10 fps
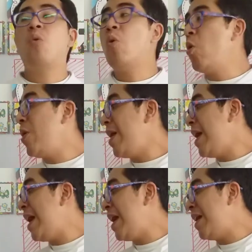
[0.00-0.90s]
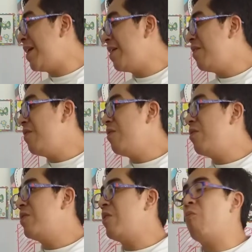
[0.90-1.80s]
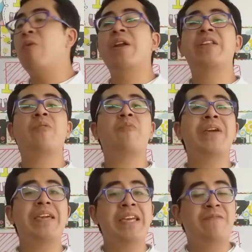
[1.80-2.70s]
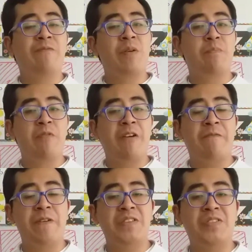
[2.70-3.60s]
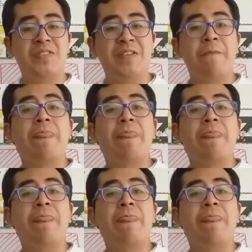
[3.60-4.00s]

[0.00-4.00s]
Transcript: or egg the one that we eat for breakfast,